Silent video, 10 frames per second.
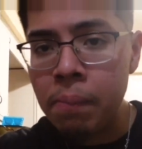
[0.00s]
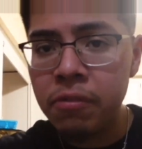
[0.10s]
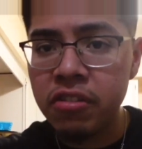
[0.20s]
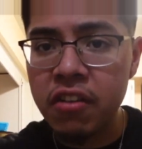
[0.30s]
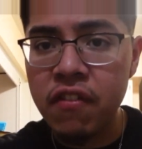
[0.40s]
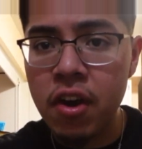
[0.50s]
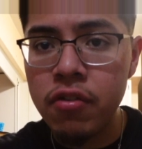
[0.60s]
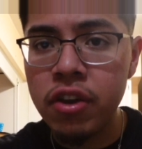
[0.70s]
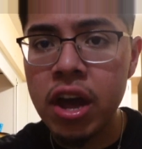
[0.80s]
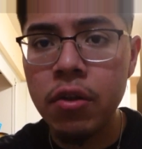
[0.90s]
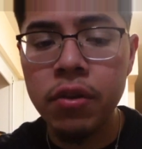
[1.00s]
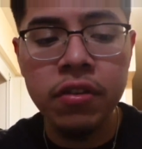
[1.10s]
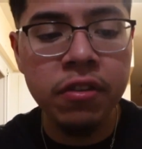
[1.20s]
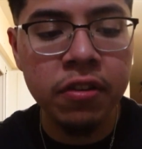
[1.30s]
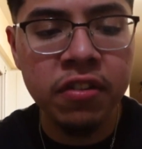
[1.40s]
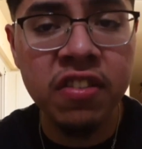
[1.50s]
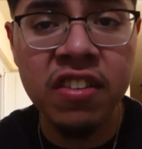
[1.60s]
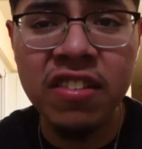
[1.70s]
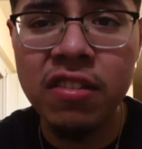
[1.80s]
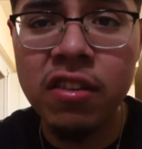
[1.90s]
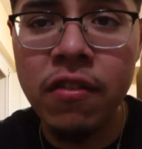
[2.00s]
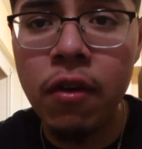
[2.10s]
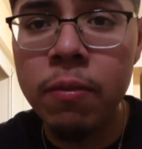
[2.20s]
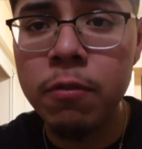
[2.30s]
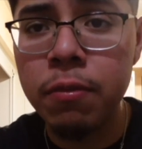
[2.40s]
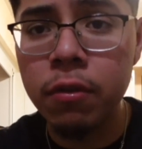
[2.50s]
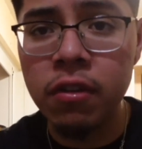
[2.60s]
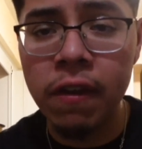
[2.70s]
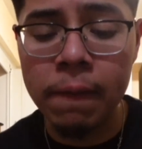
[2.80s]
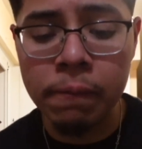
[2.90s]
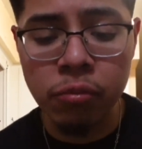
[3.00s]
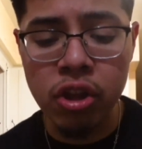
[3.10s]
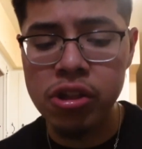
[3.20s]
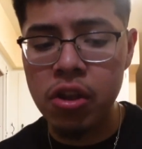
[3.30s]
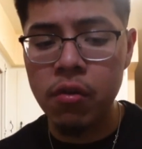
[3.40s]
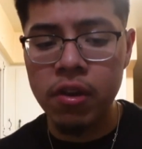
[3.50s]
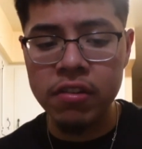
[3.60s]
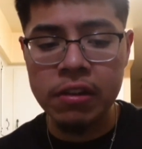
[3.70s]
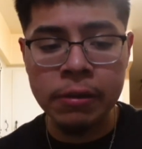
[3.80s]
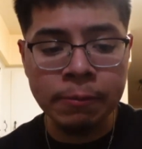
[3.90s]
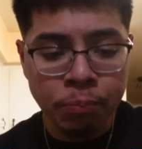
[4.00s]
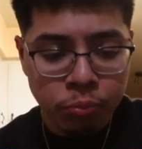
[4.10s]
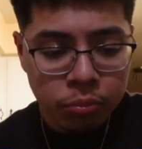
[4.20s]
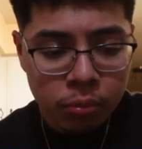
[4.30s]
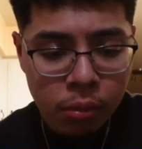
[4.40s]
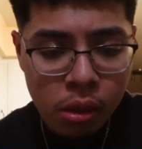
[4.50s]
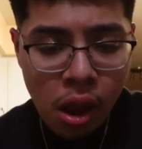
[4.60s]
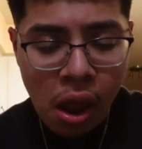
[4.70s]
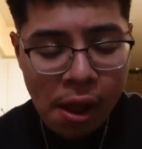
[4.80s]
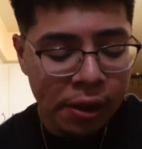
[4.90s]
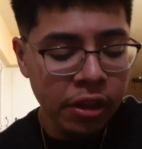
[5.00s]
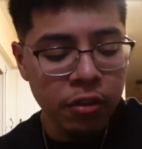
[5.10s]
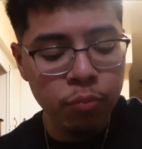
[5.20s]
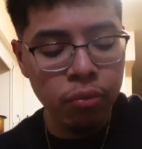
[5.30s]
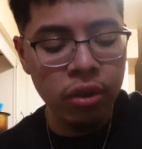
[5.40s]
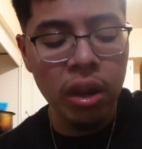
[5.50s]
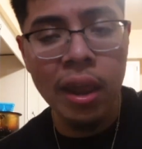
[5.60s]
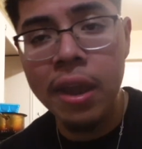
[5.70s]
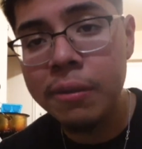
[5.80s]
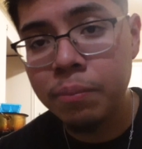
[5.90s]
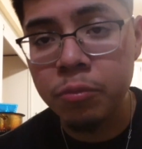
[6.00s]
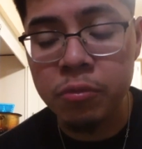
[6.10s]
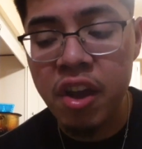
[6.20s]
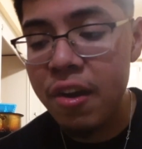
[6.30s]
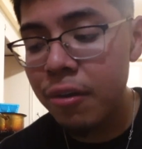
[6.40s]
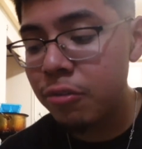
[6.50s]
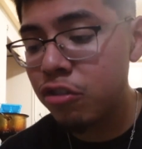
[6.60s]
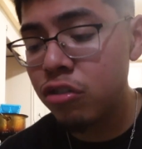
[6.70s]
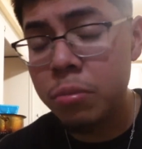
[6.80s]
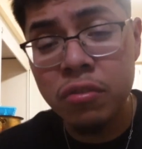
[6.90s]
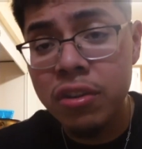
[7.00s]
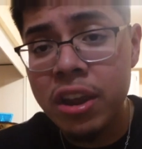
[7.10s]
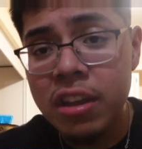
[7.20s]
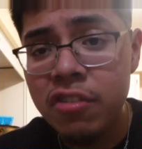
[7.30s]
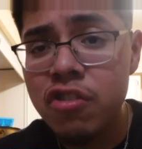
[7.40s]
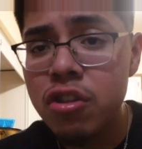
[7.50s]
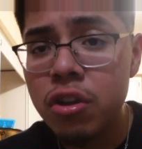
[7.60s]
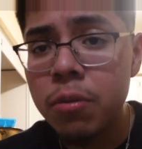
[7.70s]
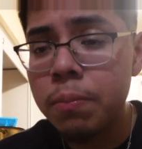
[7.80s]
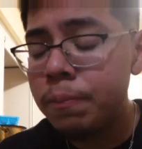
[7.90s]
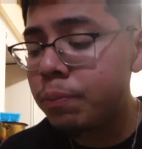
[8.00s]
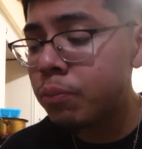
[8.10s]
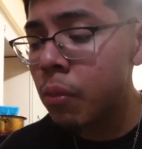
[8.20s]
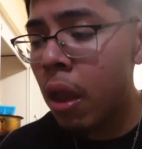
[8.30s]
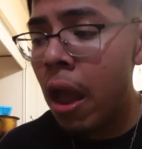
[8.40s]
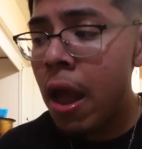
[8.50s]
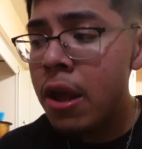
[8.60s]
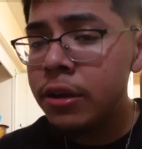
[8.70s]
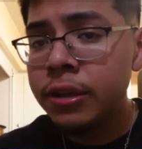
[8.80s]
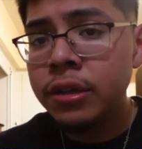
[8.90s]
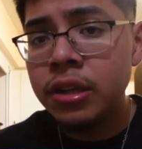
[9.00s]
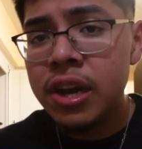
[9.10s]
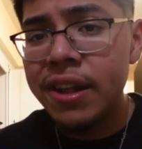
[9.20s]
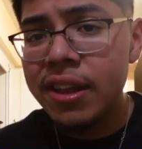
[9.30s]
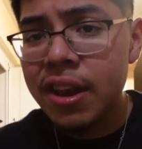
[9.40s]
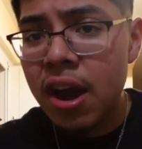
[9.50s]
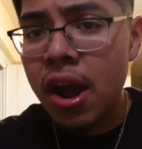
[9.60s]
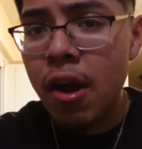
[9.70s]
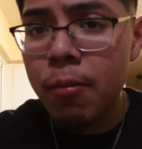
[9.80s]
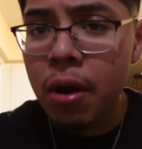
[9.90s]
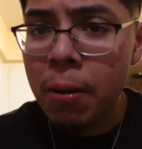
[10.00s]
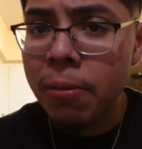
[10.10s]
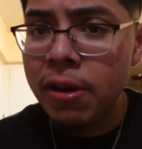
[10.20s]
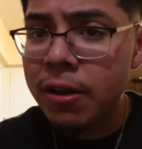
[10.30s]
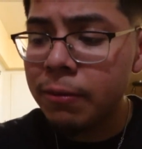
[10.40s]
It's like 500 calories, 67 grams of protein. Nothing crazy. It's pretty late. I'm tired, so I'm just gonna eat this shit up and then knock out probably.